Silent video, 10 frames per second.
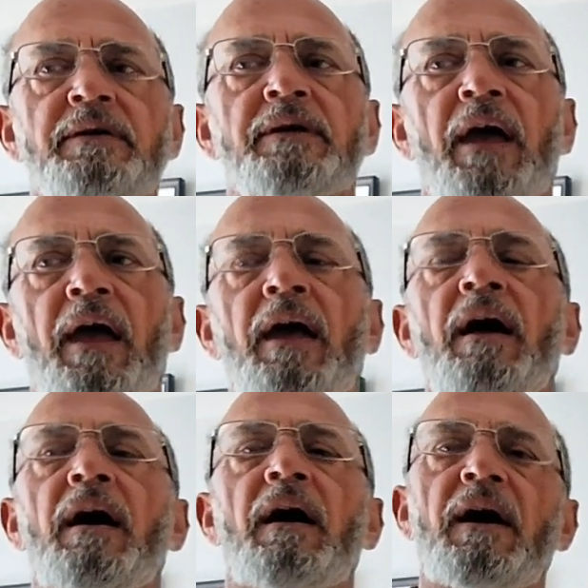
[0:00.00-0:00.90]
yeah,
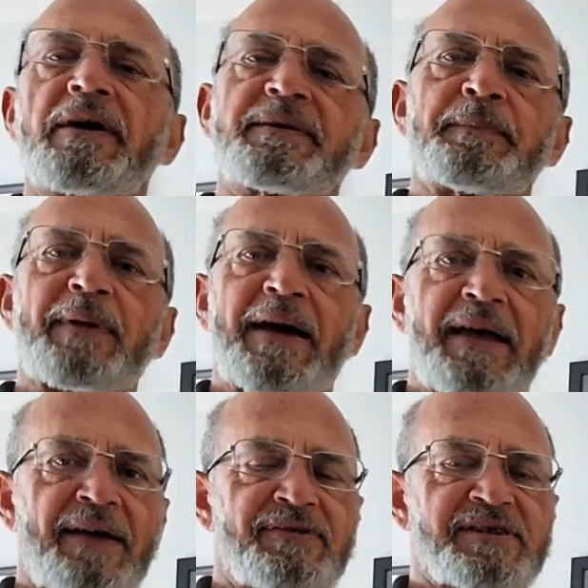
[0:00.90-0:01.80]
I can play
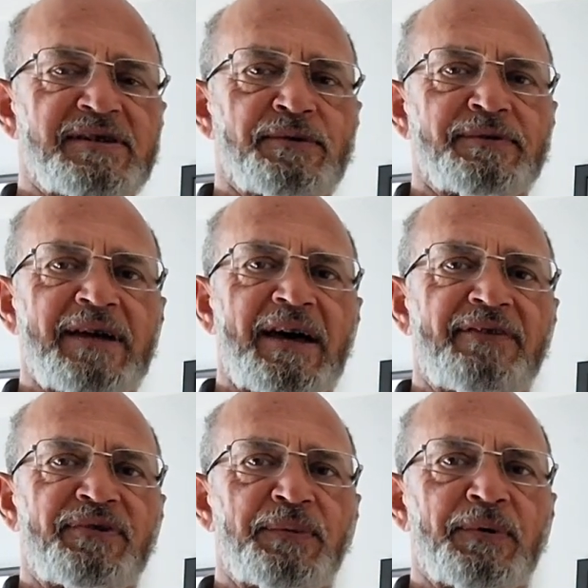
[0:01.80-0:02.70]
every single day
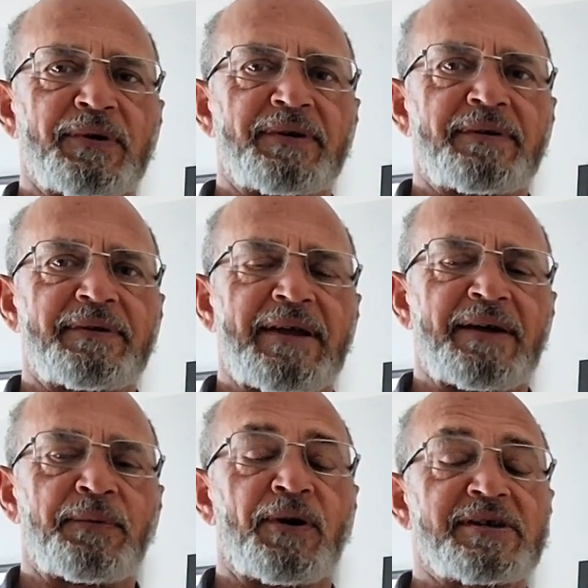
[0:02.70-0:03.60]
if I want.
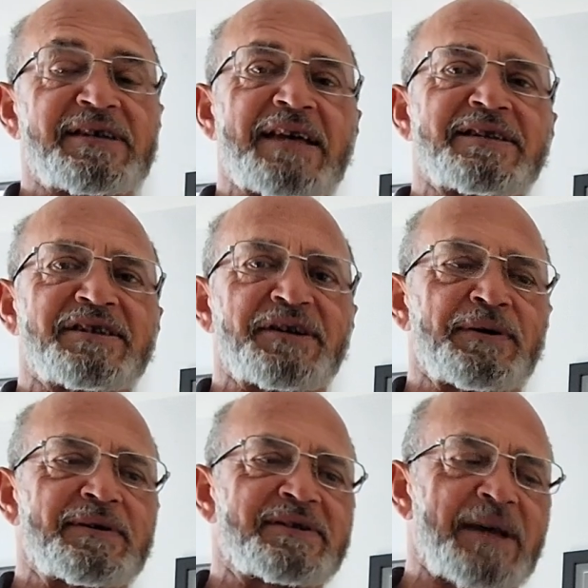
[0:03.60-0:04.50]
And what I tend to do
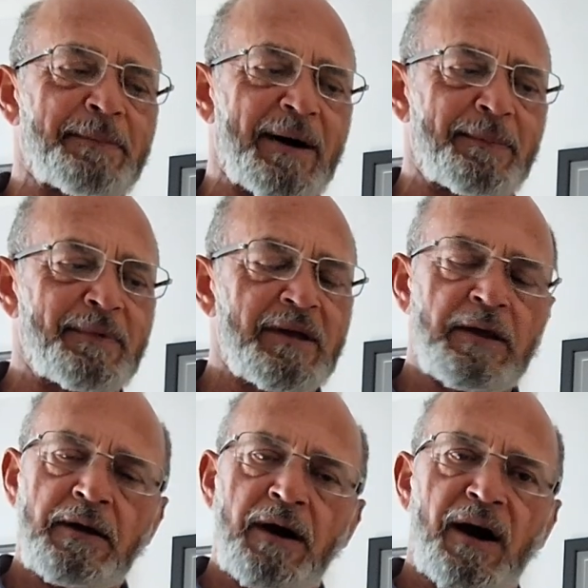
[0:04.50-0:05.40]
is come up,
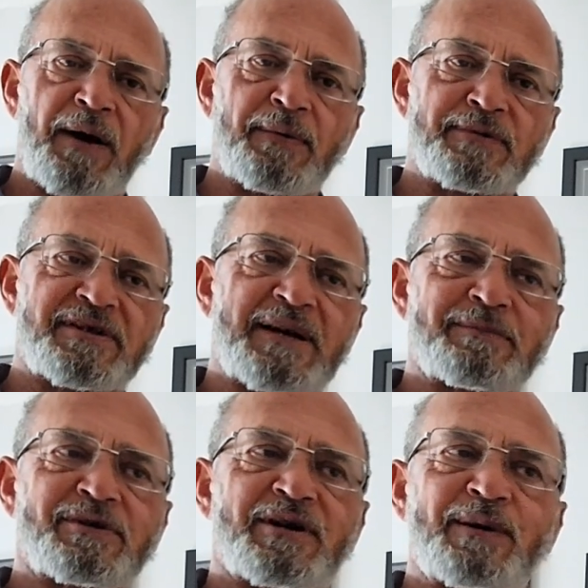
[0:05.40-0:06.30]
I will
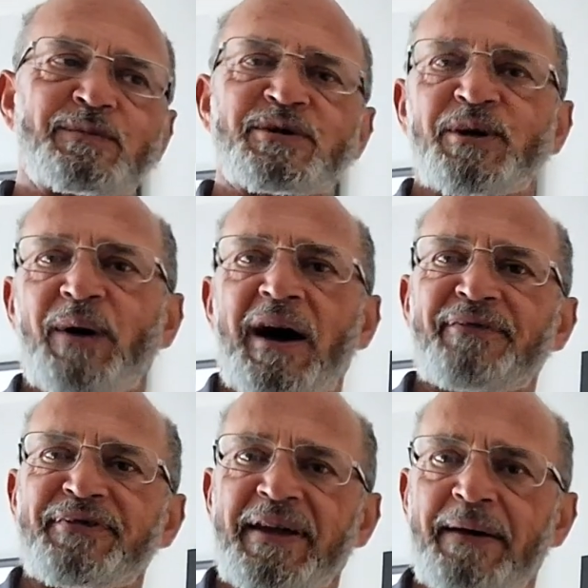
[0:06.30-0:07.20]
sometimes do
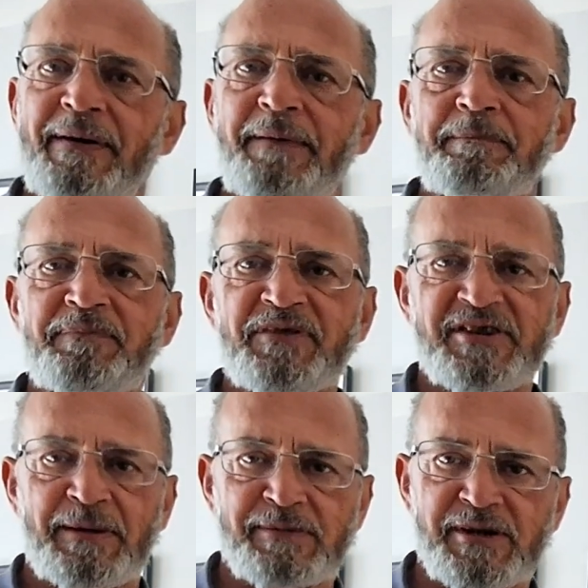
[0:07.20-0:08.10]
half an hour,
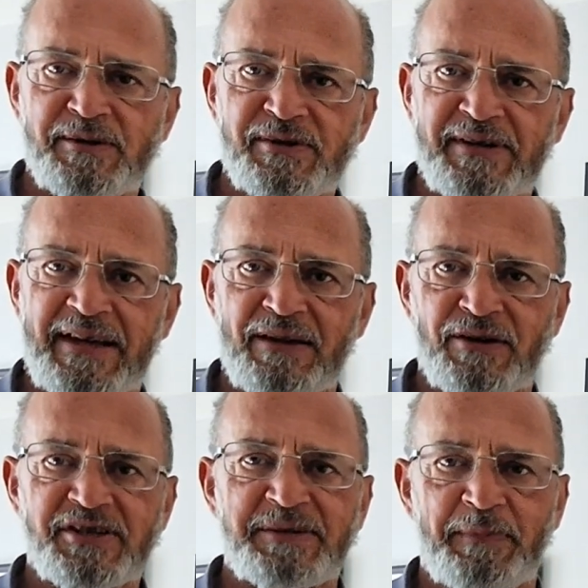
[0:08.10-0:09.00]
sometimes I get
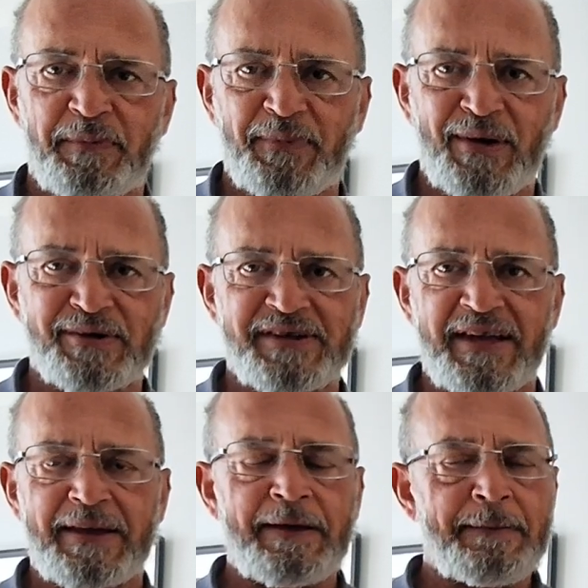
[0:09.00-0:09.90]
lost in
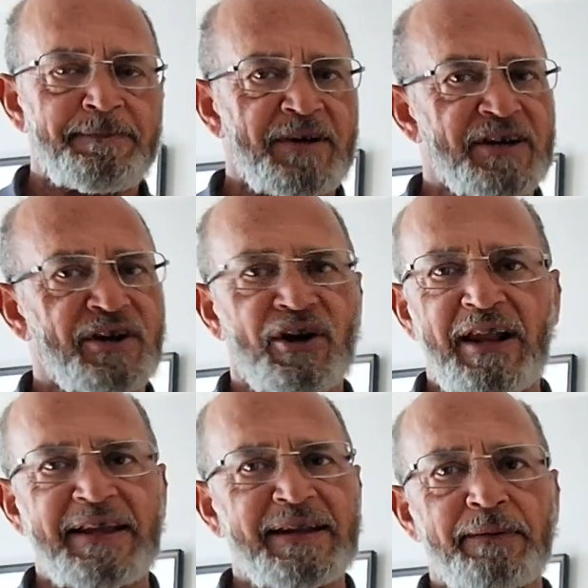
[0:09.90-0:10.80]
music, and I'll
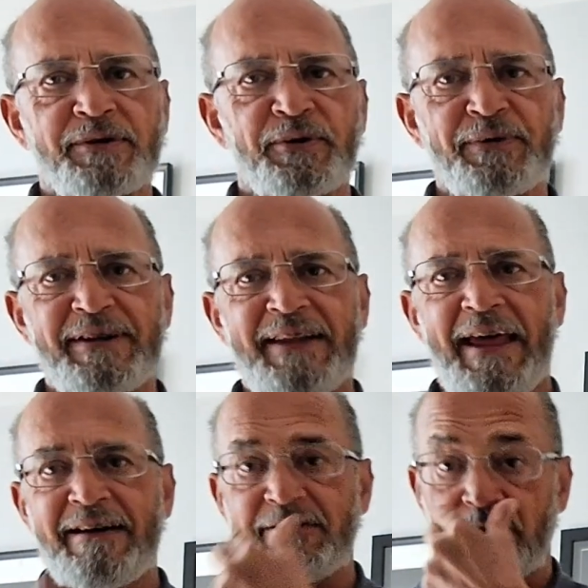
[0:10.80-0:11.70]
end up doing an
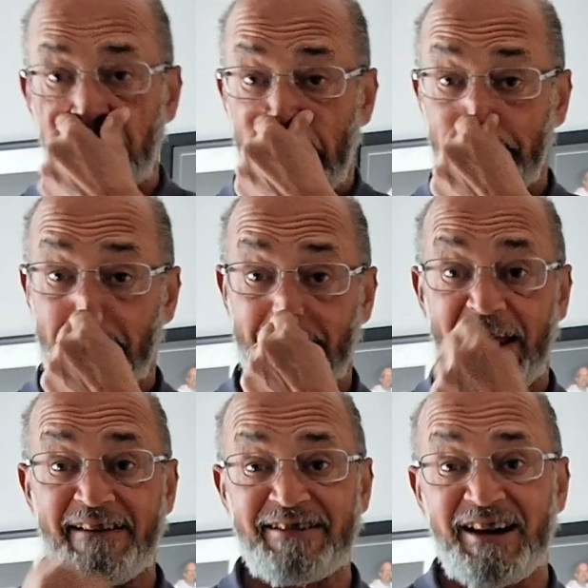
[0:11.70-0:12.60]
hour or maybe an
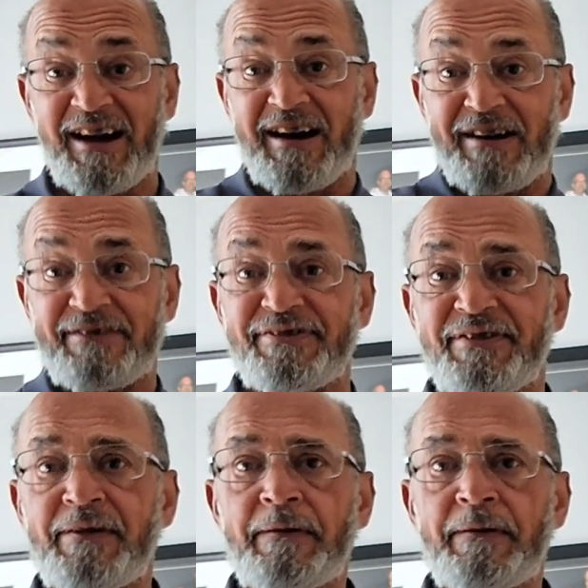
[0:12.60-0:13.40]
hour and a half.